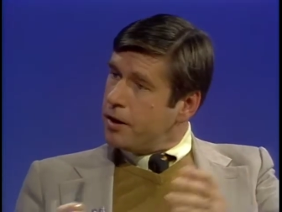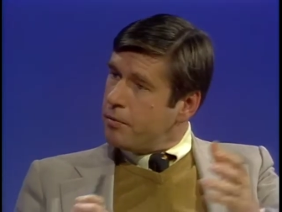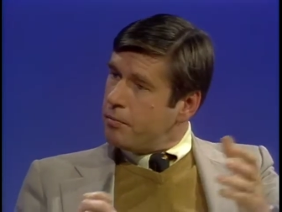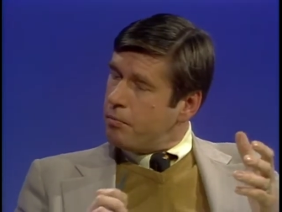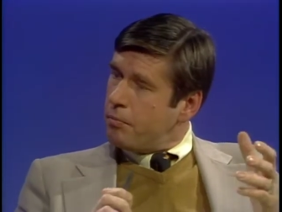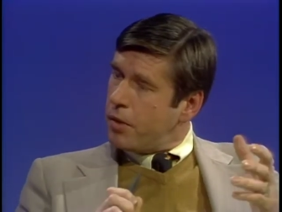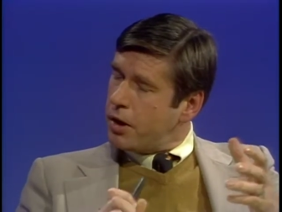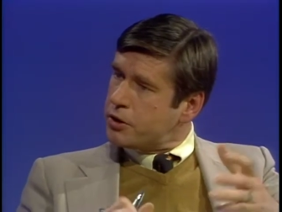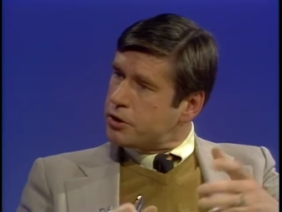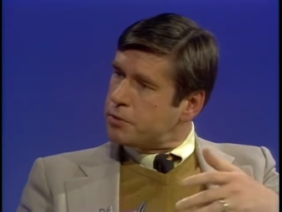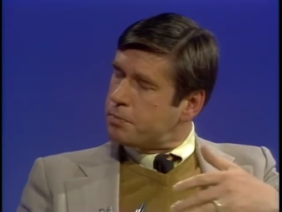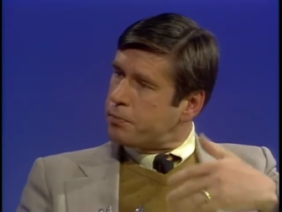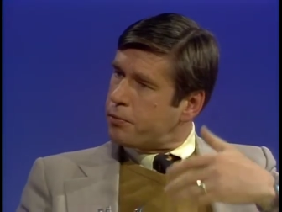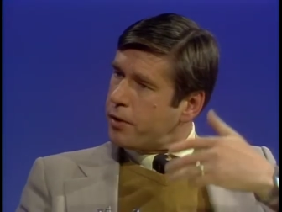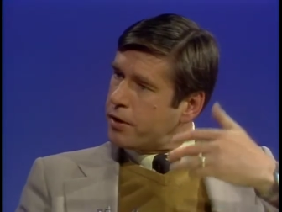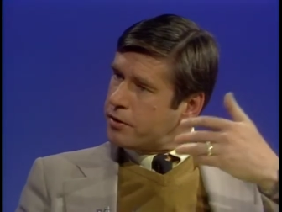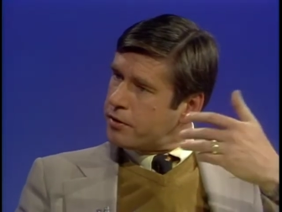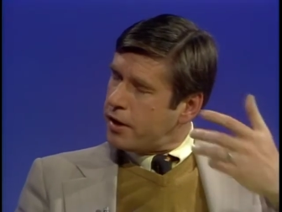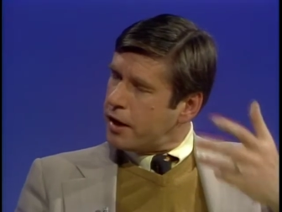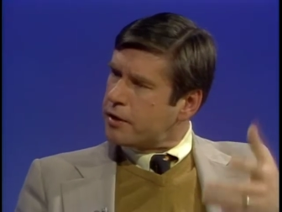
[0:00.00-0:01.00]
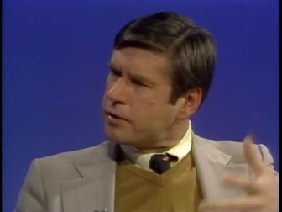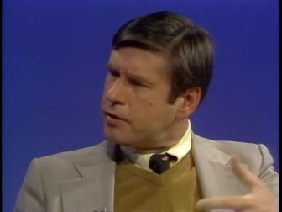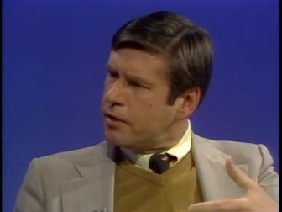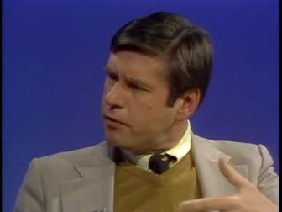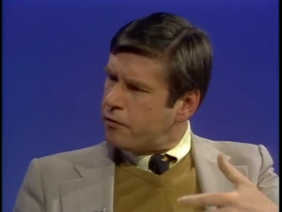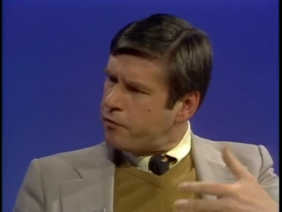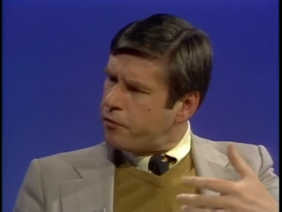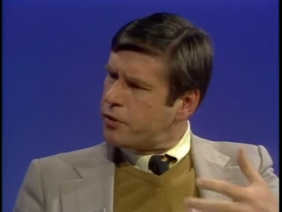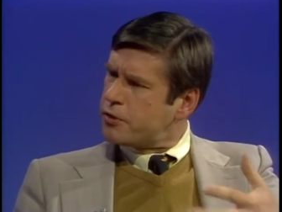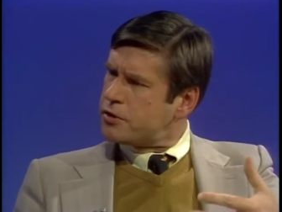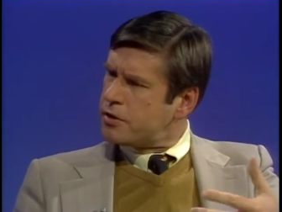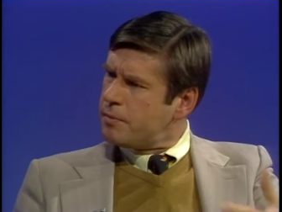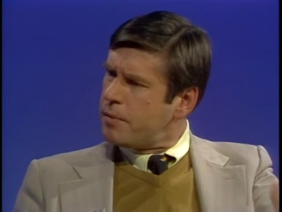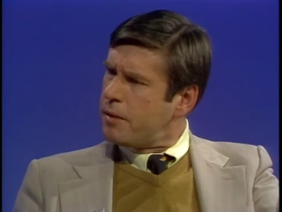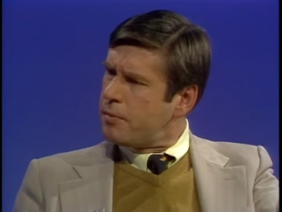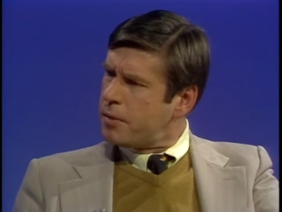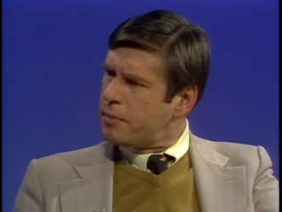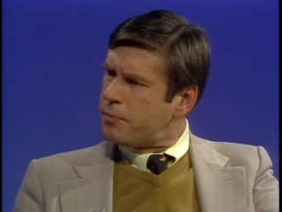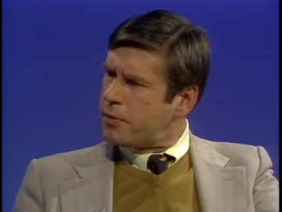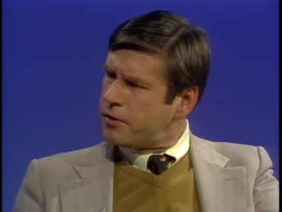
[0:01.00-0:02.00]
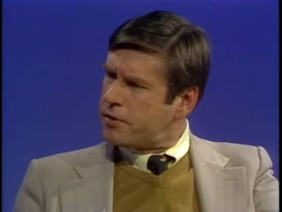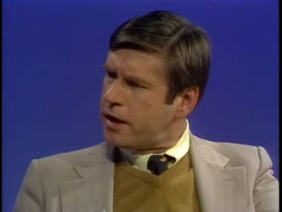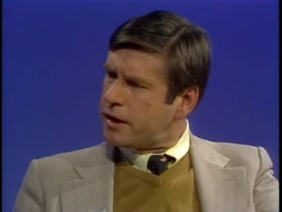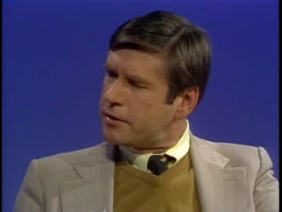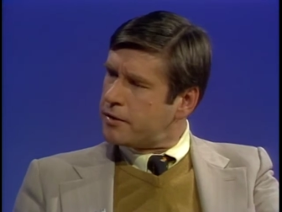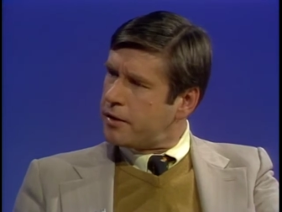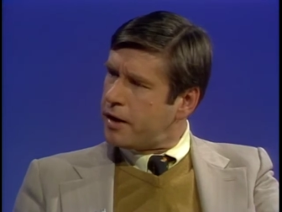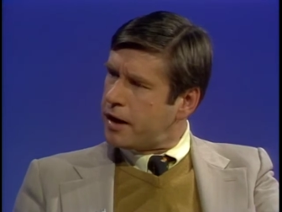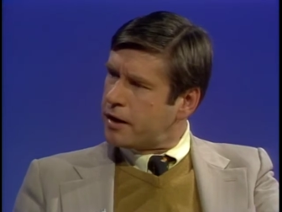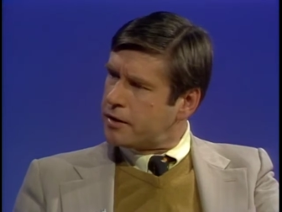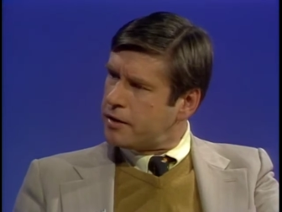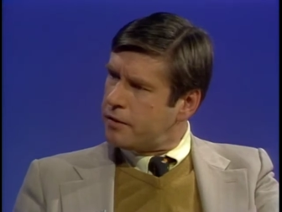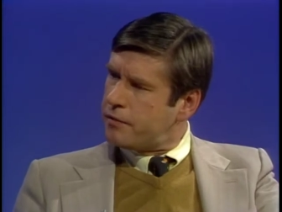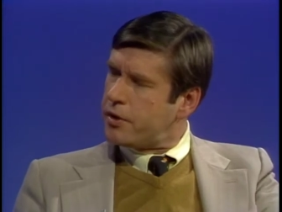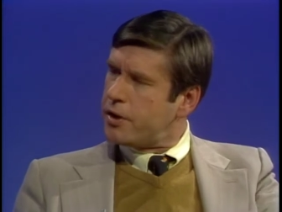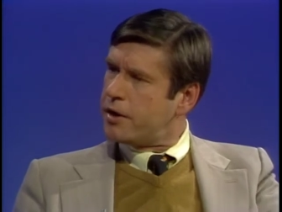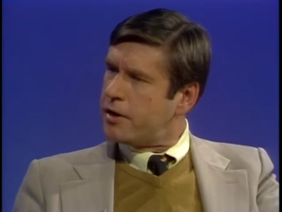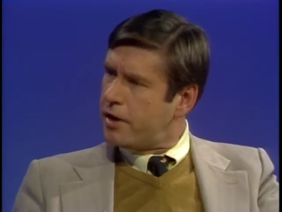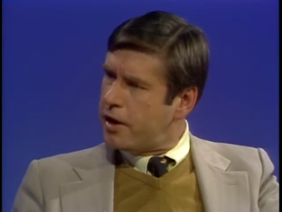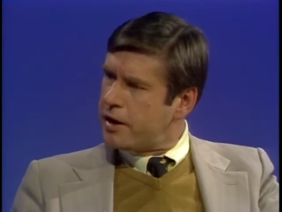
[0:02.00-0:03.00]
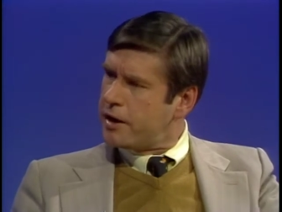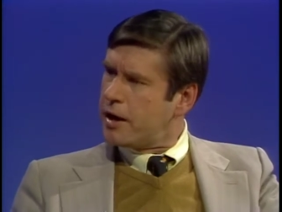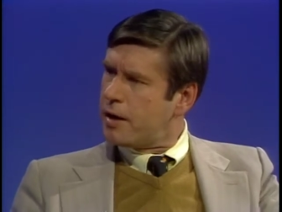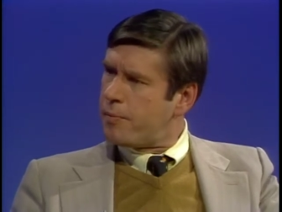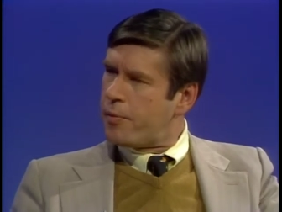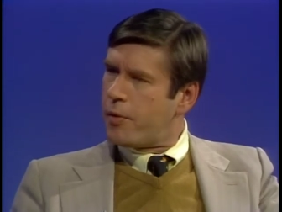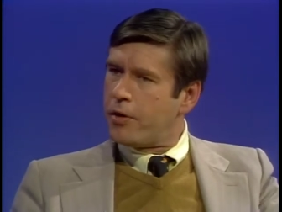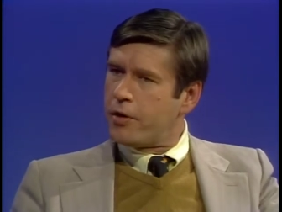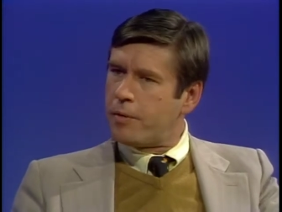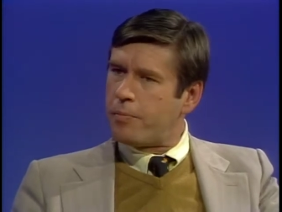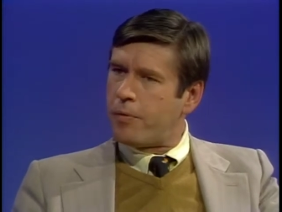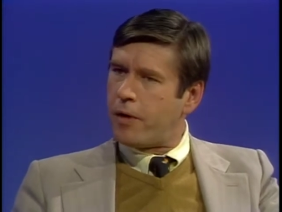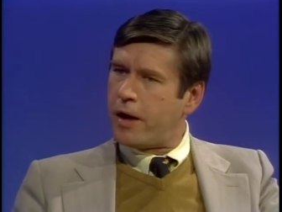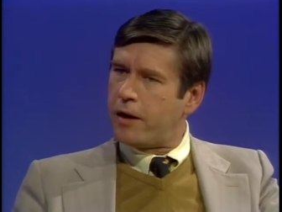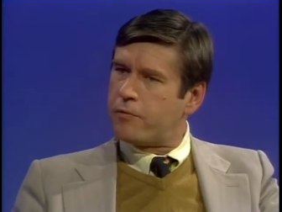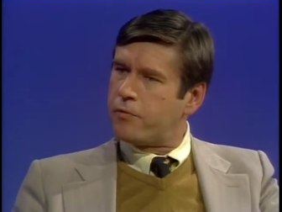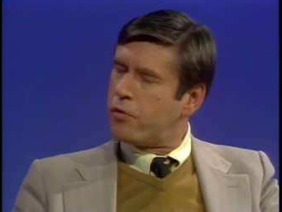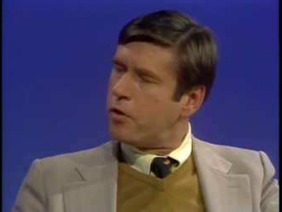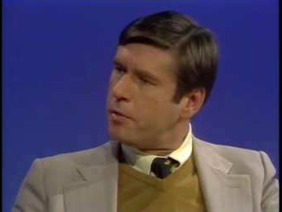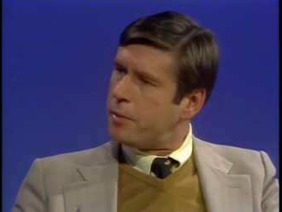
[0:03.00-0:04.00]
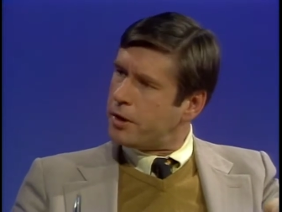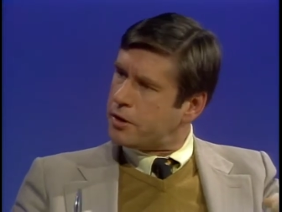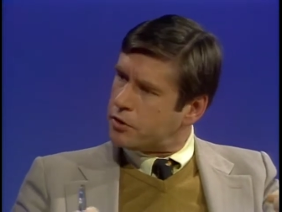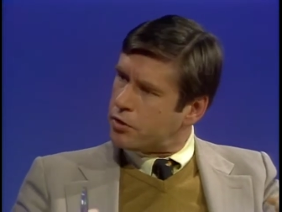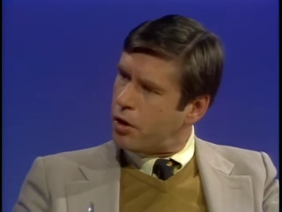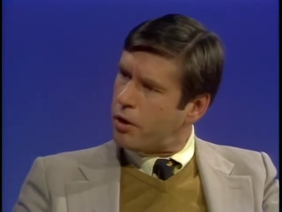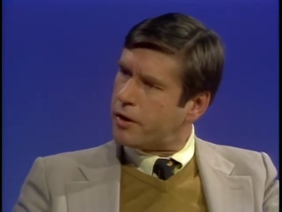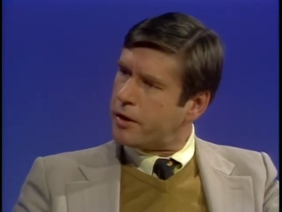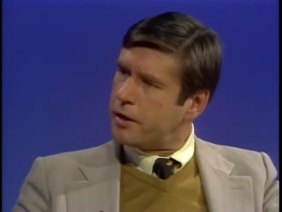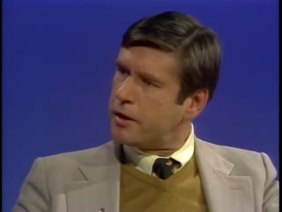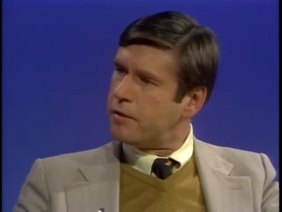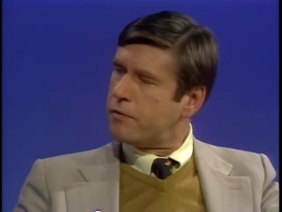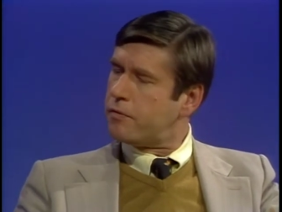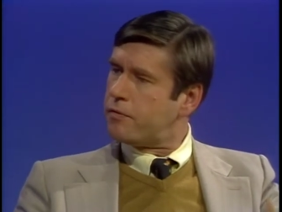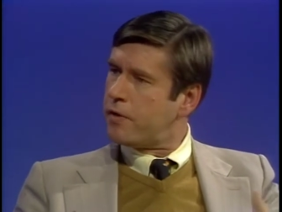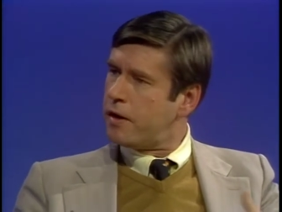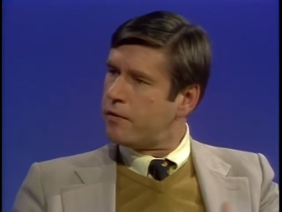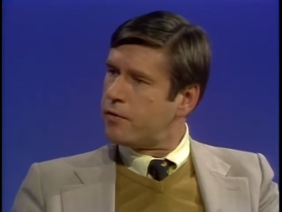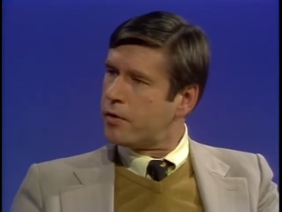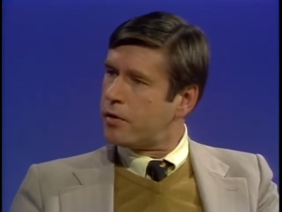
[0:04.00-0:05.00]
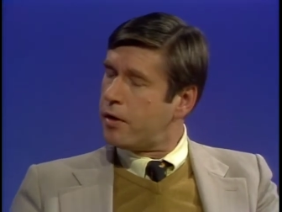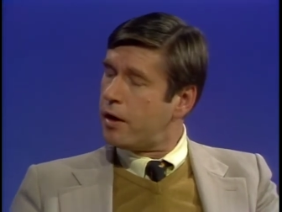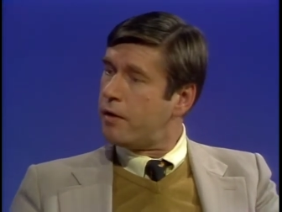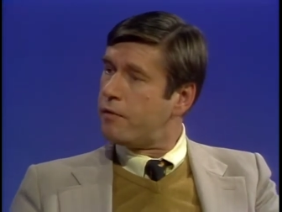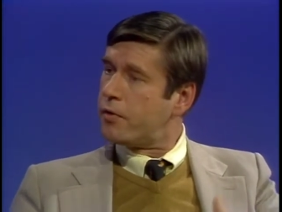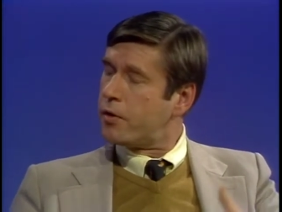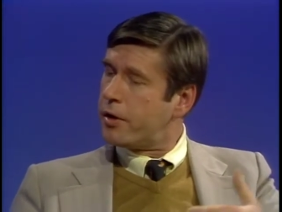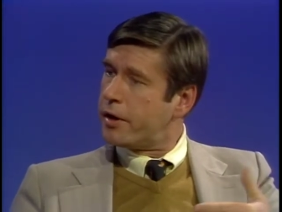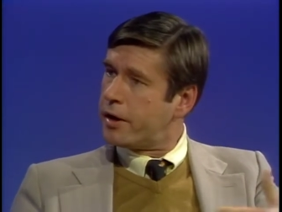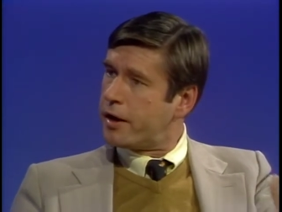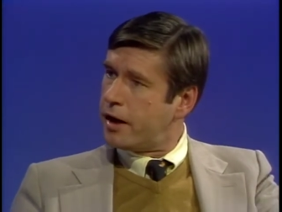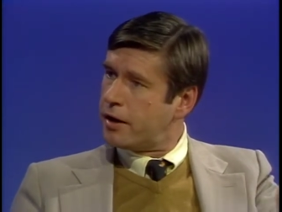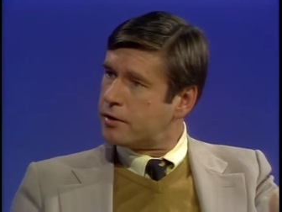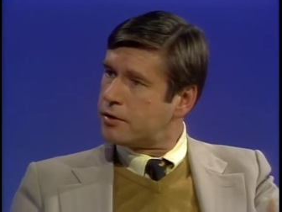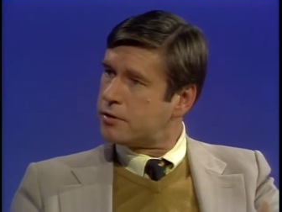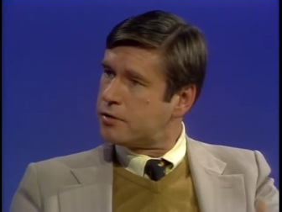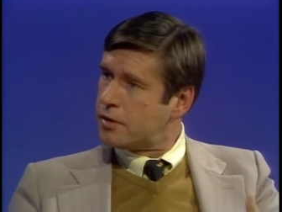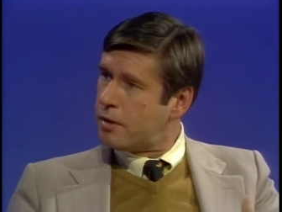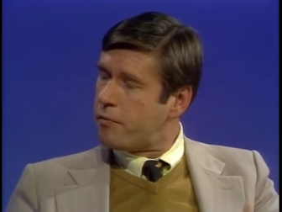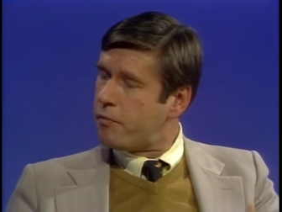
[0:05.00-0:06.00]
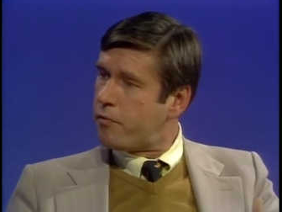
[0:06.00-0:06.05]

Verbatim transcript: much protected, First Amendment protected activity, getting up on the platform and talking in favor of or against some